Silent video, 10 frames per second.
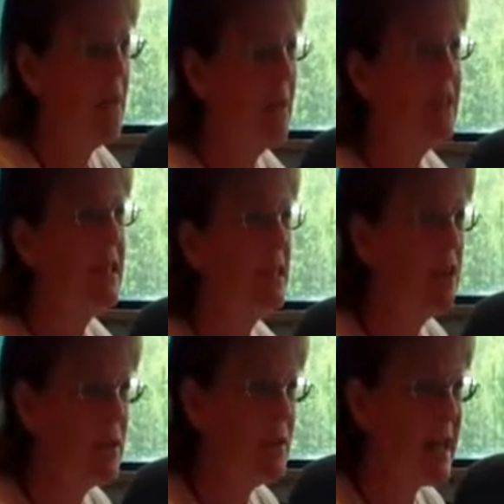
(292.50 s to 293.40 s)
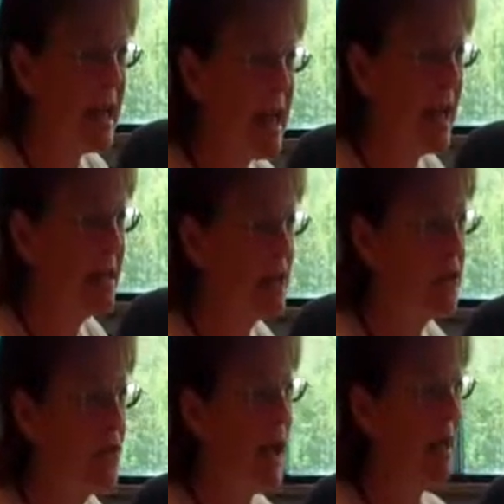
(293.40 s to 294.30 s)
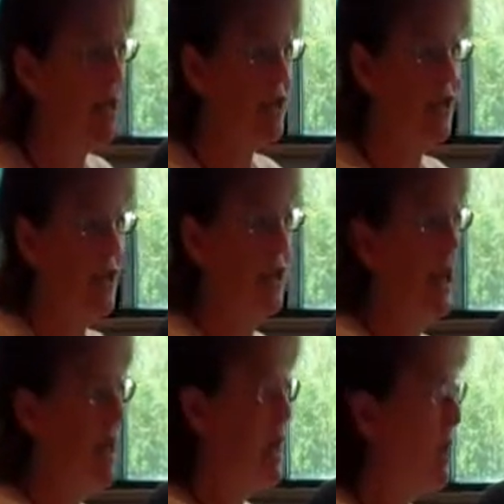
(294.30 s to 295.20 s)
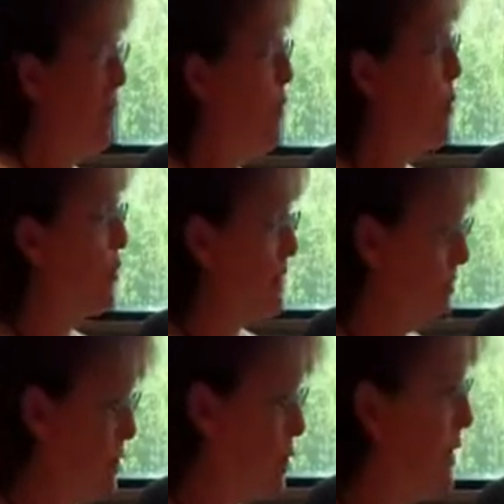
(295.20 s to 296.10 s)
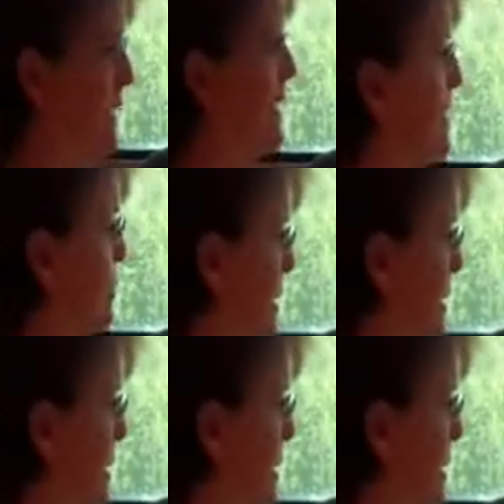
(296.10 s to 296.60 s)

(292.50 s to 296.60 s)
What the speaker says: But to use that kind of strategy for reviewing and the